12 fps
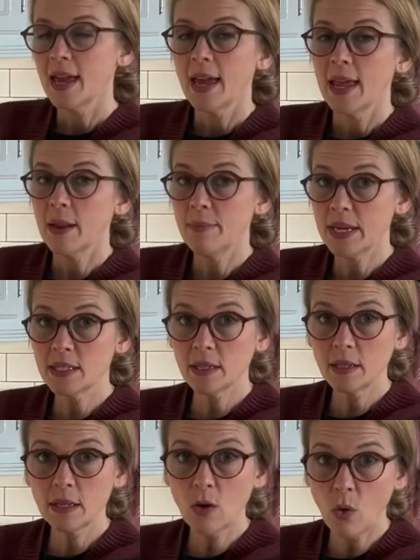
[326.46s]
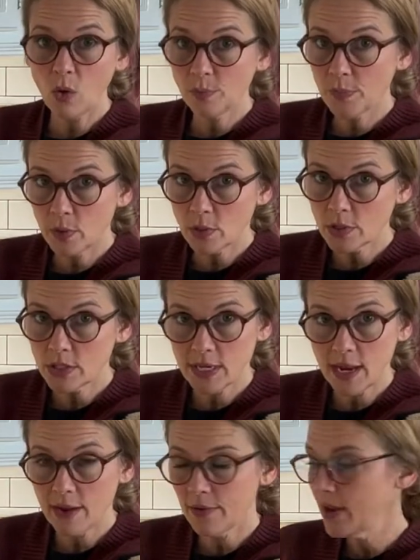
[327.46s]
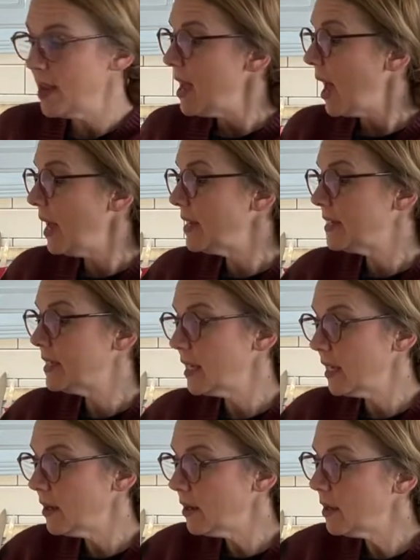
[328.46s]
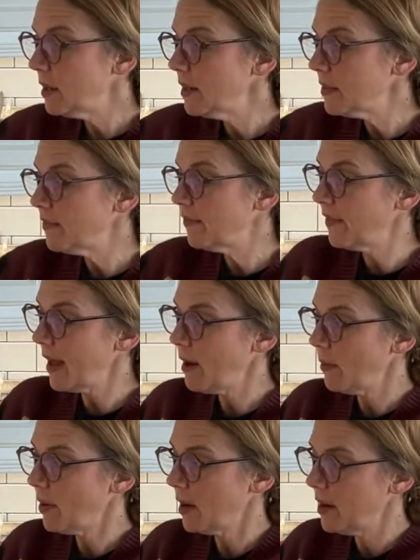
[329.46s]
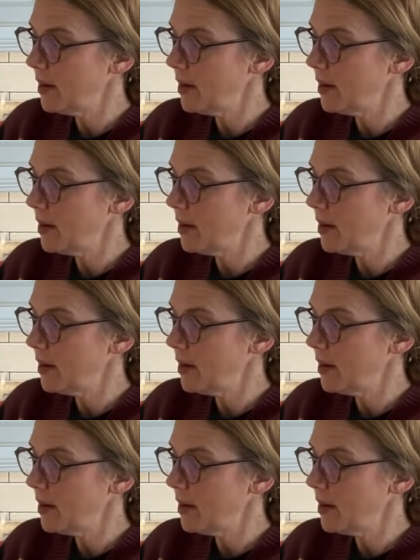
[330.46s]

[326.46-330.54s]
And I basically hold pulse down until the flour